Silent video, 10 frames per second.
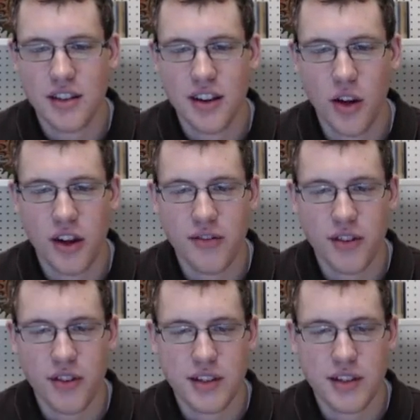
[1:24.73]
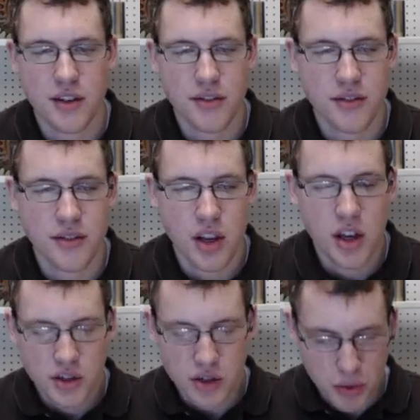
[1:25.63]
all that fun stuff.
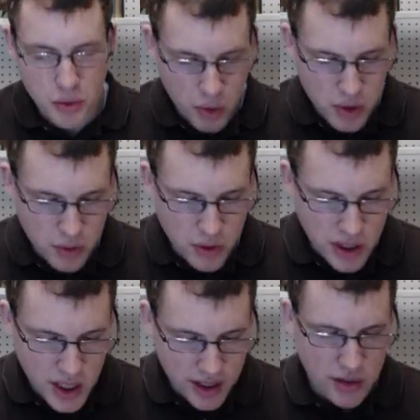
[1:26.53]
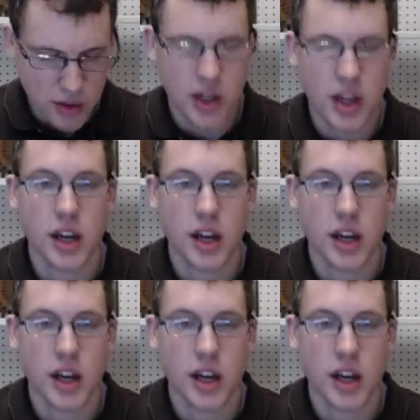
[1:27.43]
So before we really get into it,